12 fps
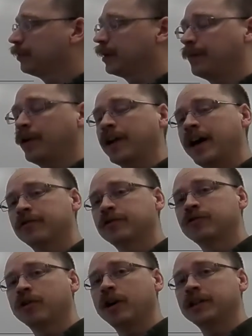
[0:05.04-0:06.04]
bit about how
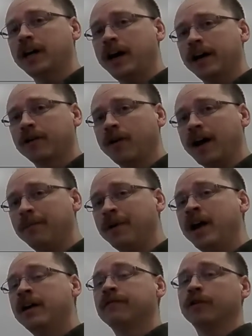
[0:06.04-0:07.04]
to draw a diagram
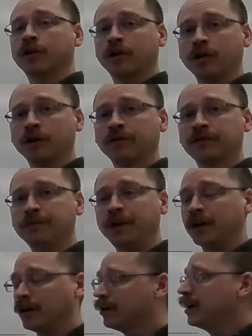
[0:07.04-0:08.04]
for a curved
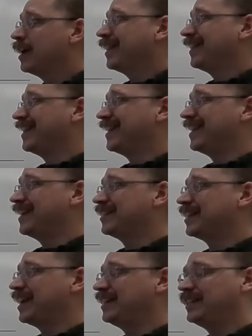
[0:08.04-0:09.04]
mirror that
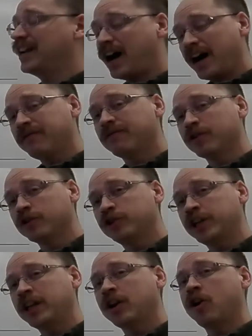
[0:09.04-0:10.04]
is a
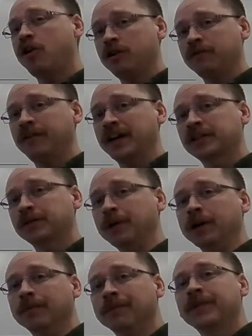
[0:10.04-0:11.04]
diverging convex
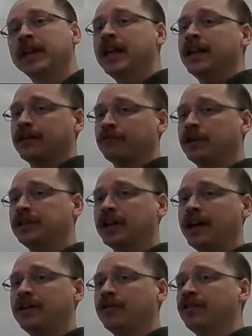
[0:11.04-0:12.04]
mirror. The reason
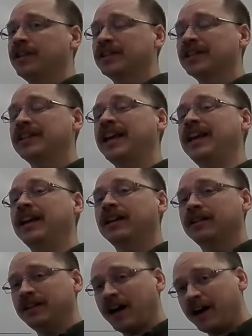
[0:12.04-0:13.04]
I know this is a
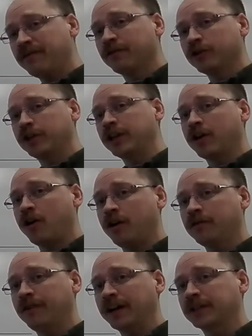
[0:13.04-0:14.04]
diverging
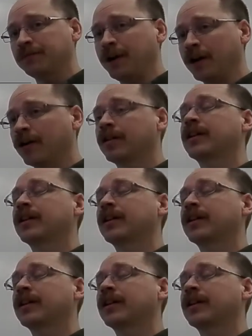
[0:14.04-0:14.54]
convex mirror